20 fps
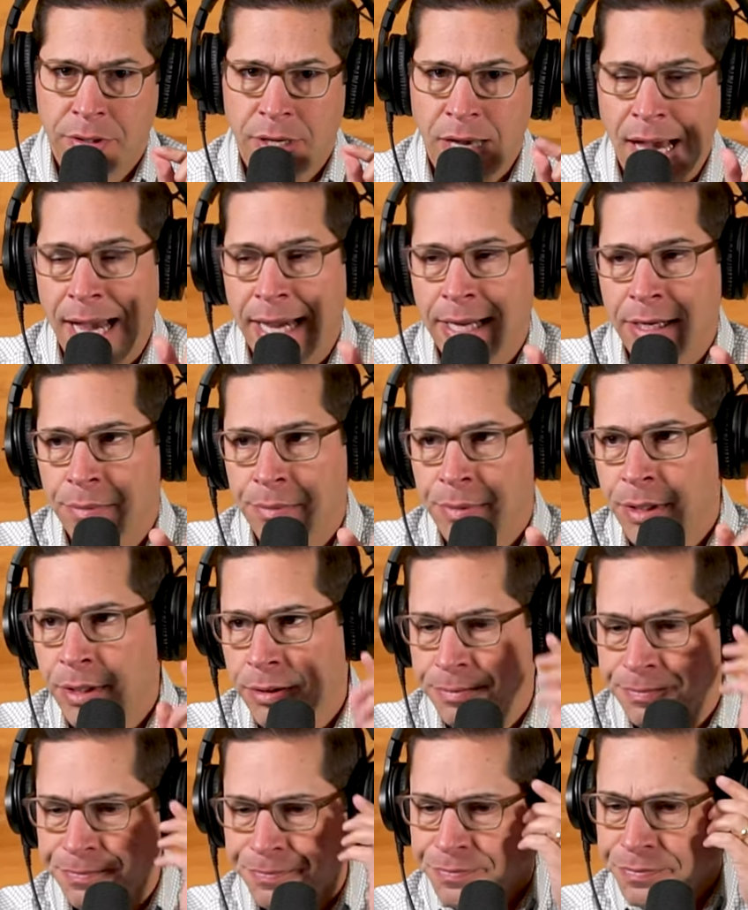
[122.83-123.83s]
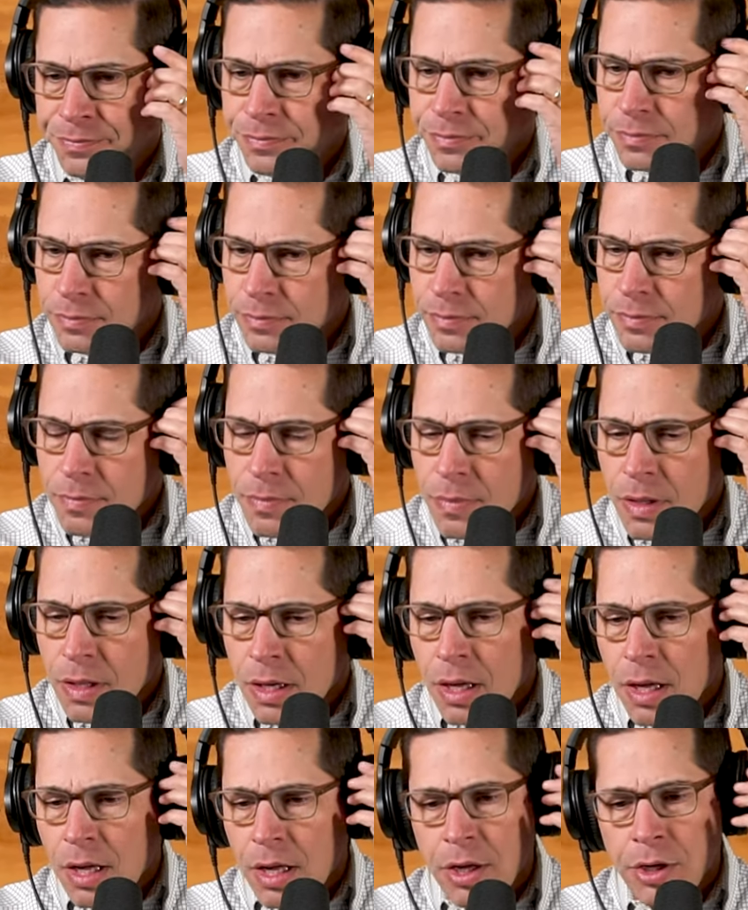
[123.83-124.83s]
item here.
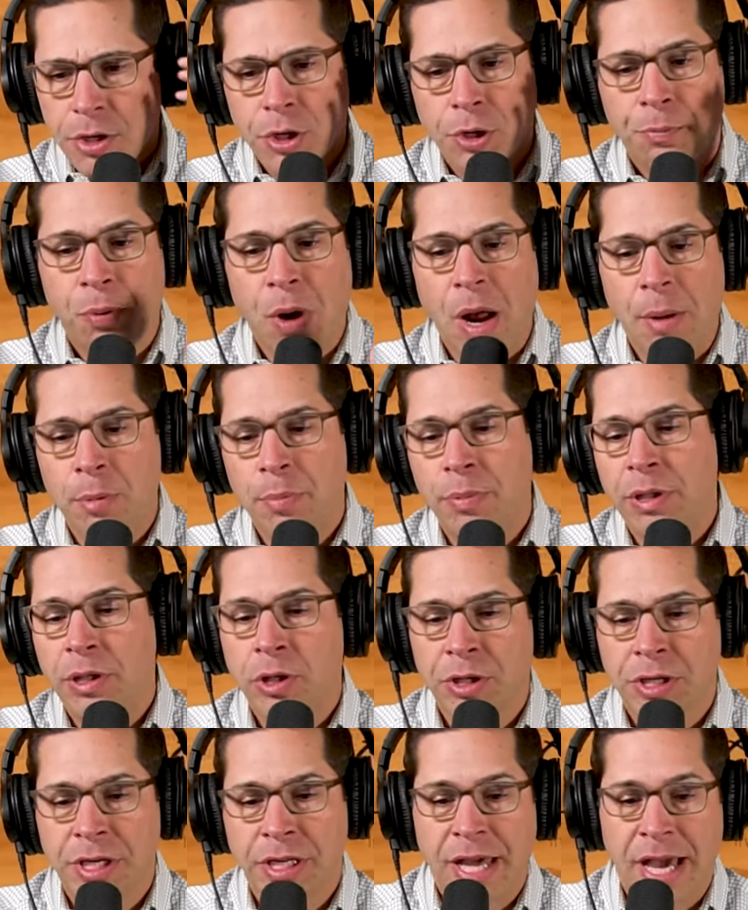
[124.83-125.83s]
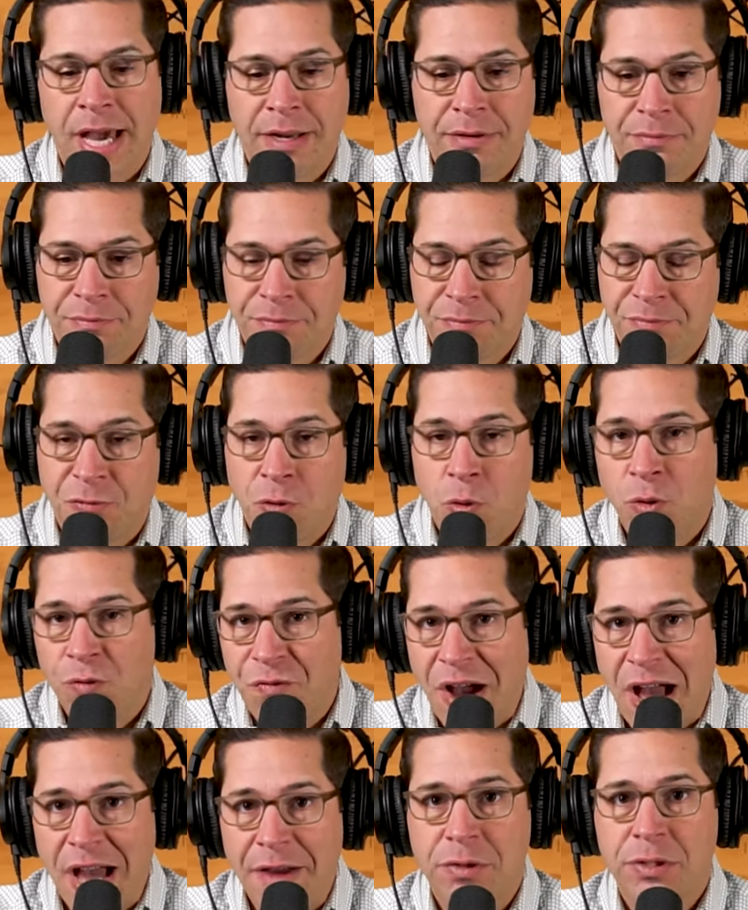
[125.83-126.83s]
You're probably looking at four,
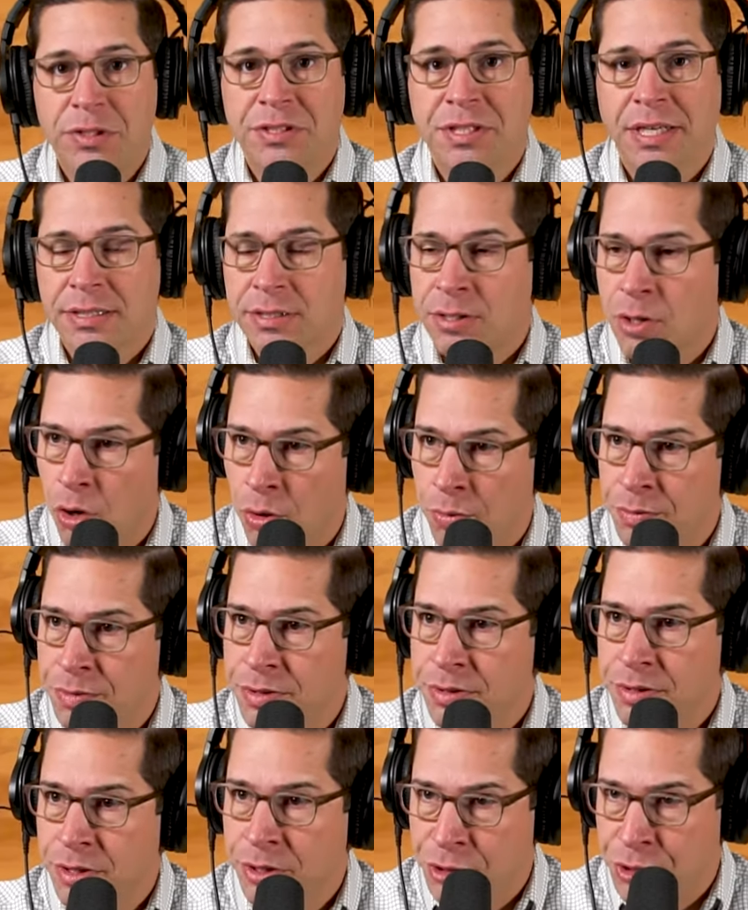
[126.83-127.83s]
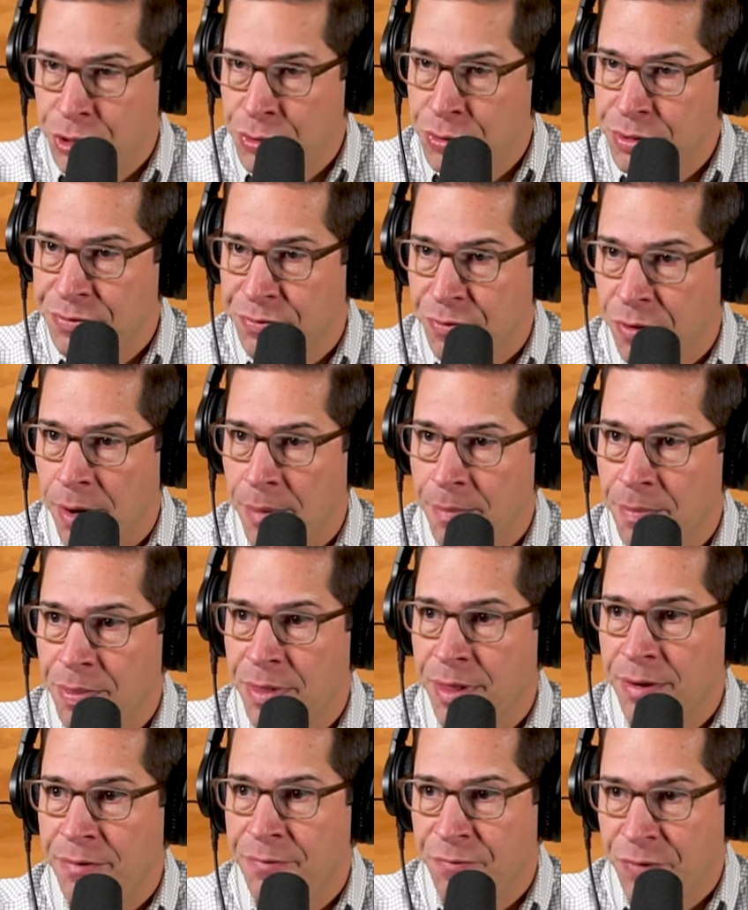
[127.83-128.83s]
five, or six homes to choose from
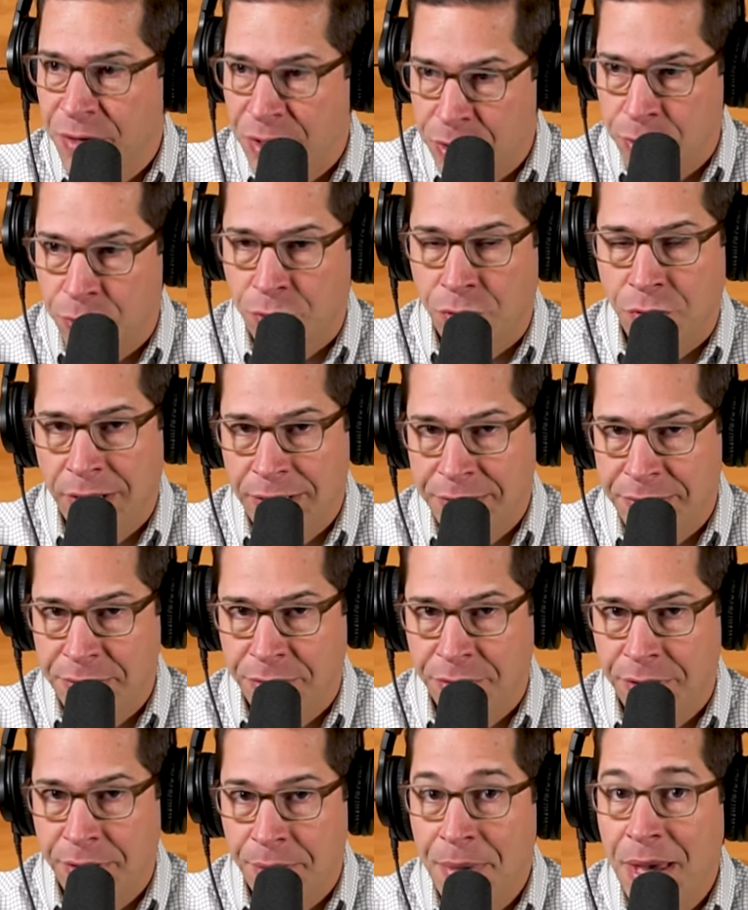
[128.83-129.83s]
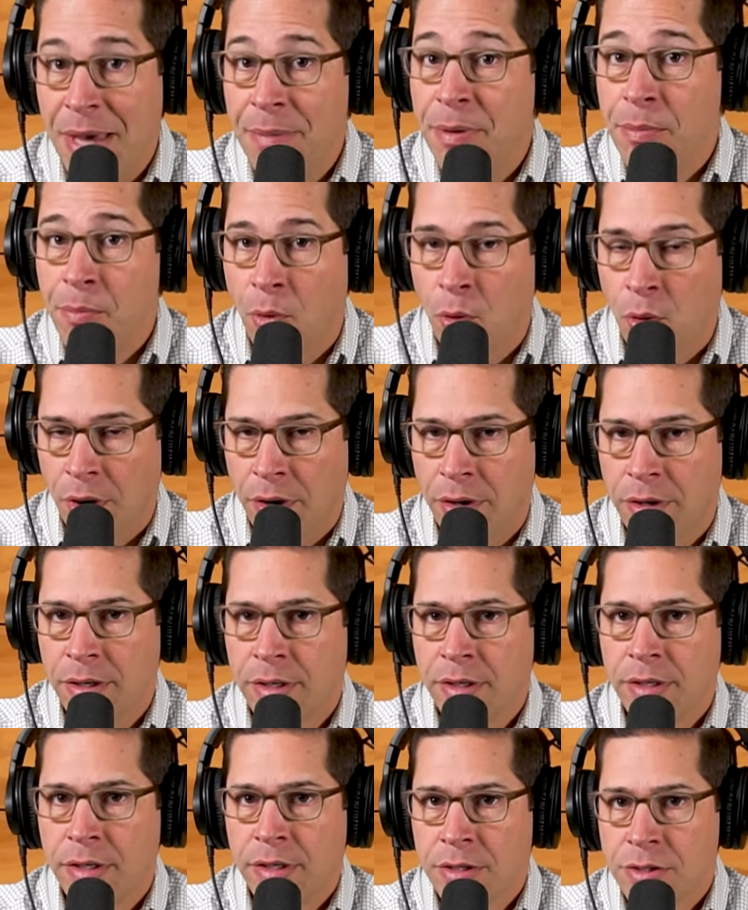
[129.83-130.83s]
that fit your criteria, maybe more.
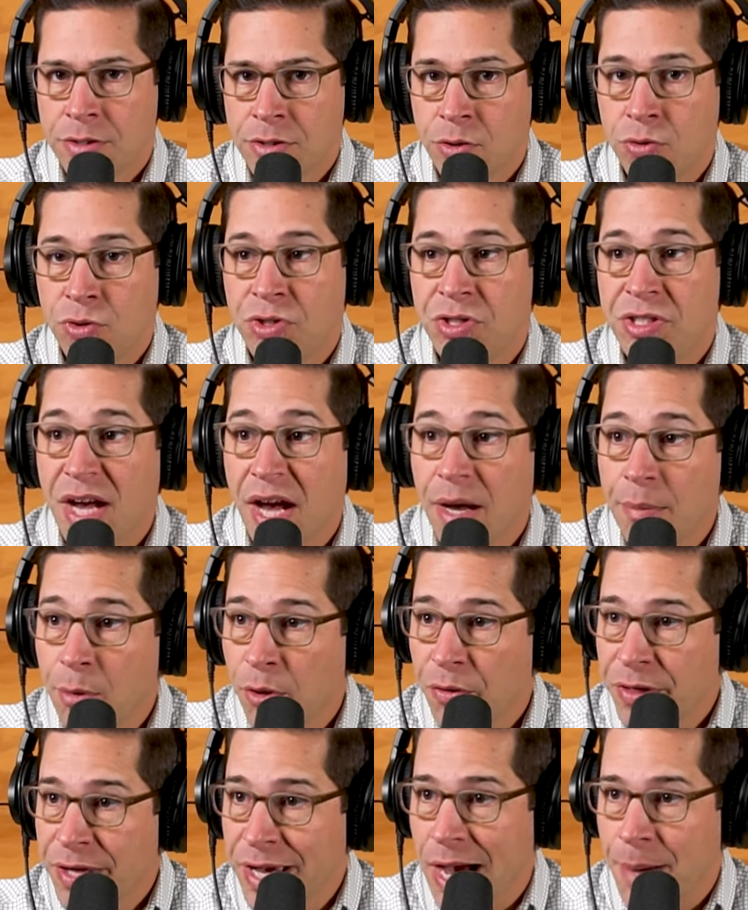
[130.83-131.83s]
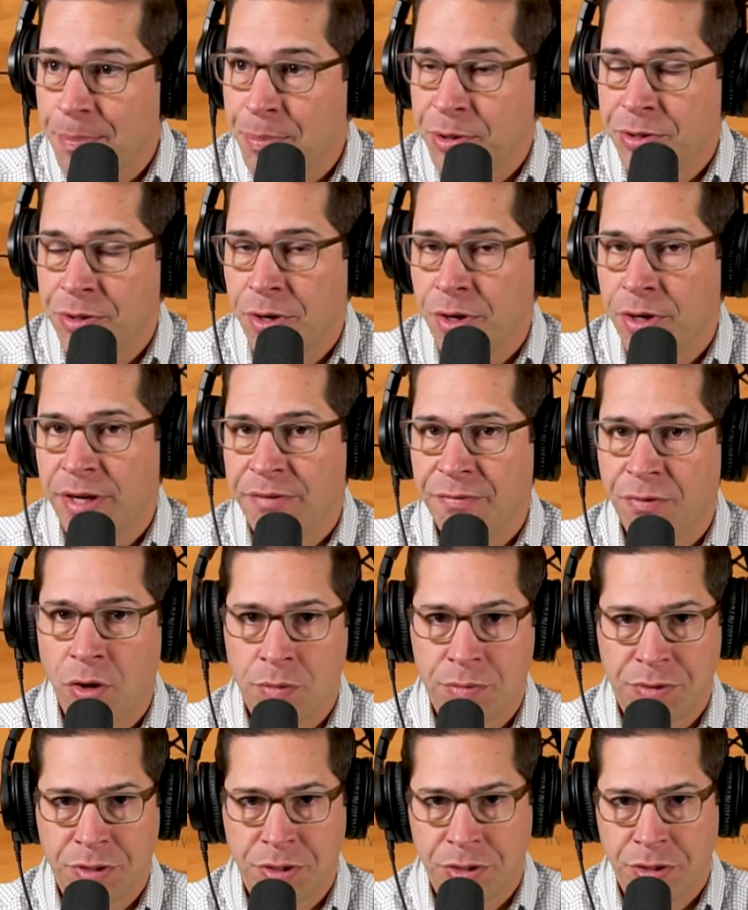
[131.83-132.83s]
So double the opportunity of
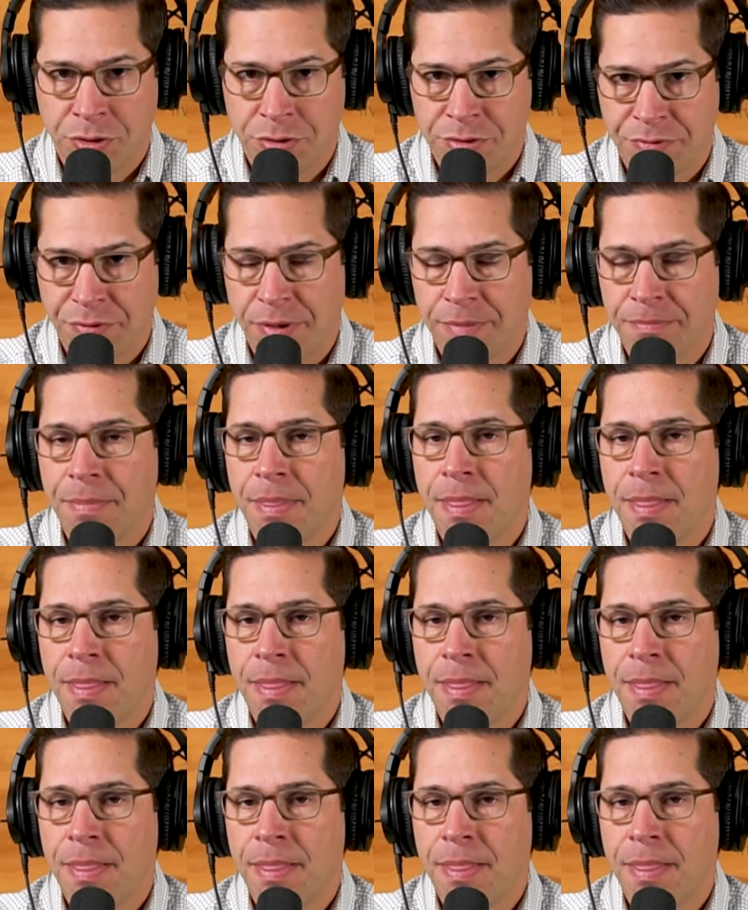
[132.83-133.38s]
homes to choose from